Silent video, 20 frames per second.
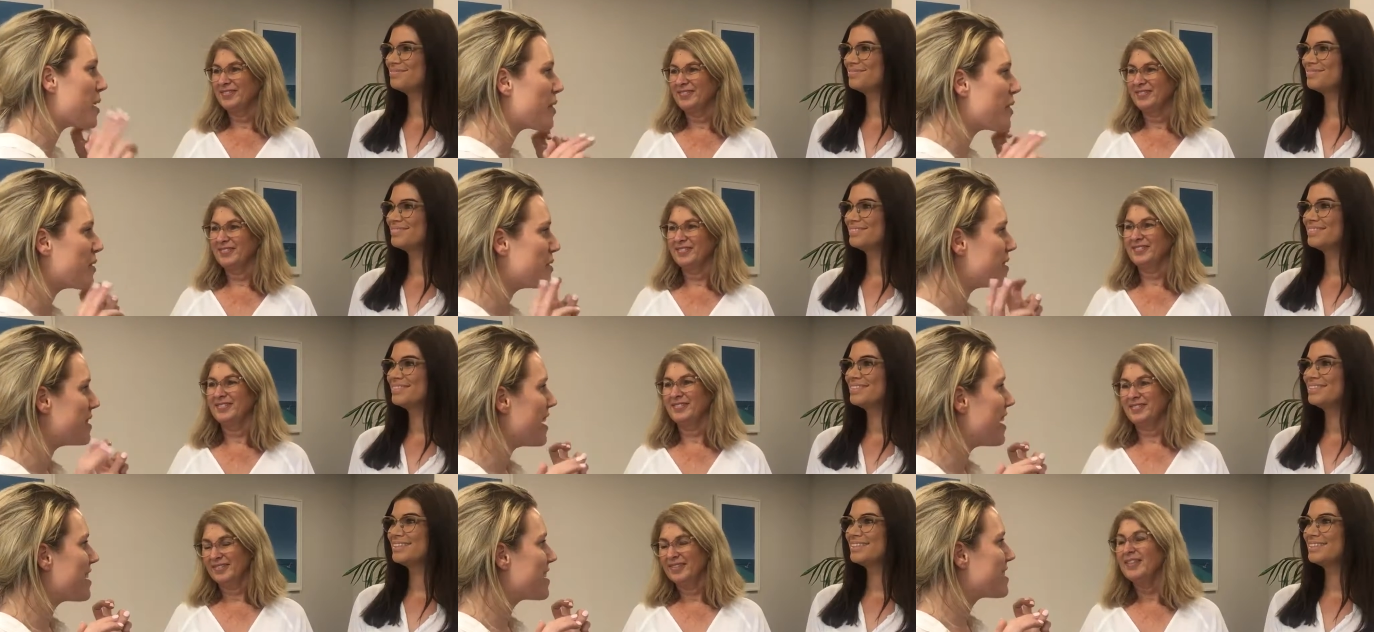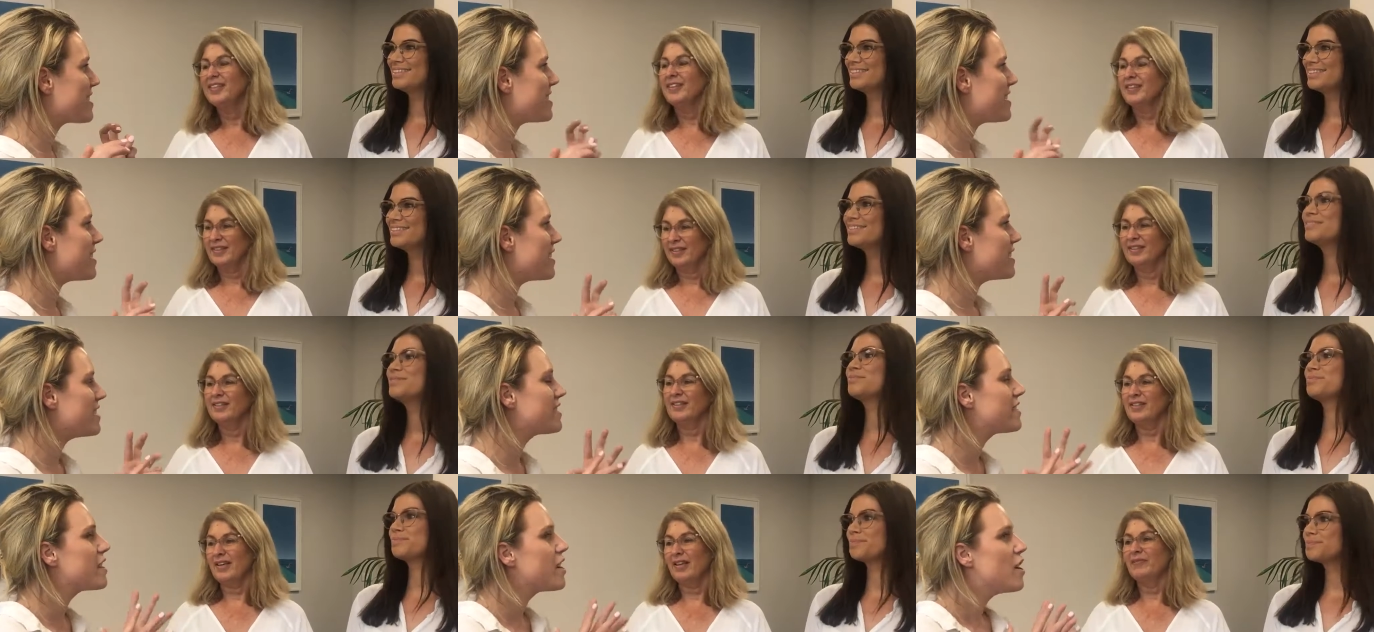Speaker 1: one of those
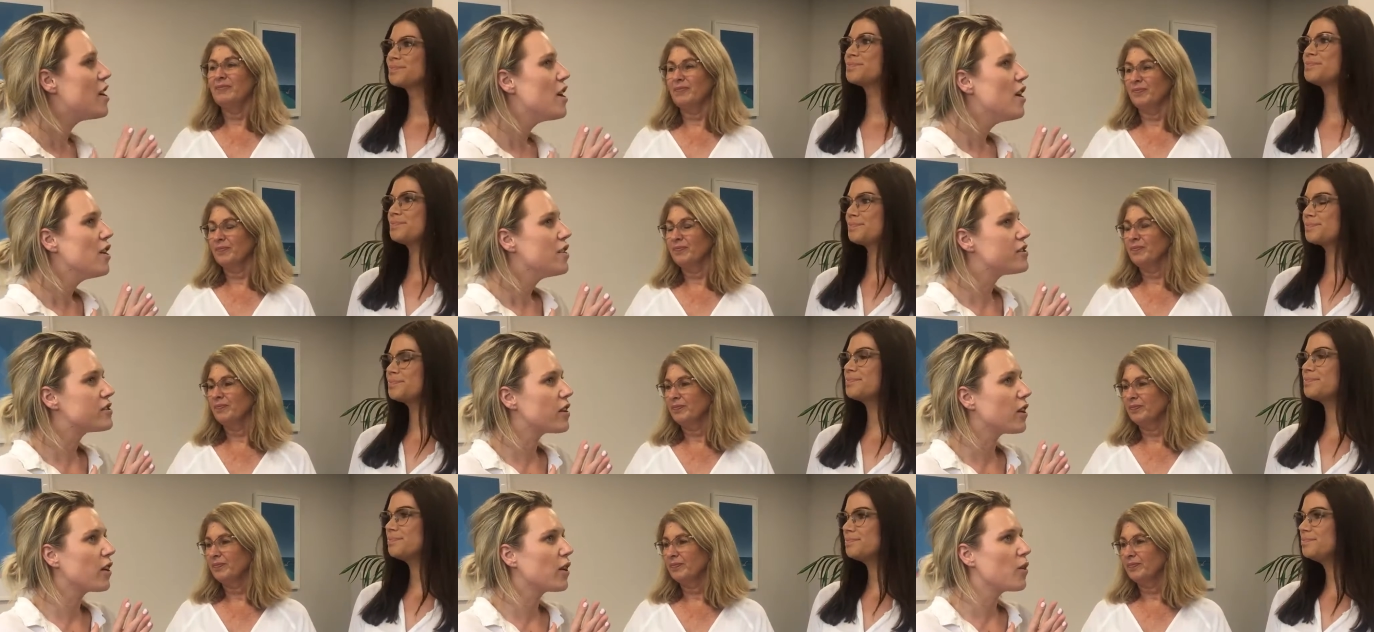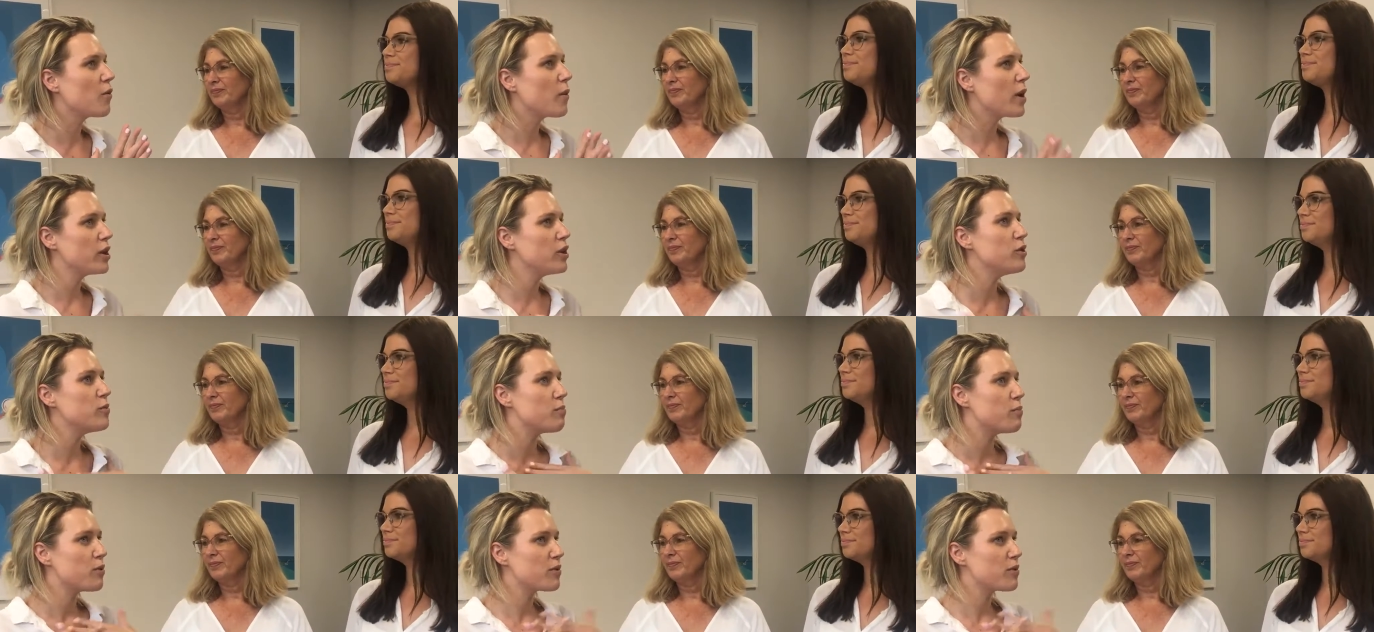youngsters. Yeah. So when you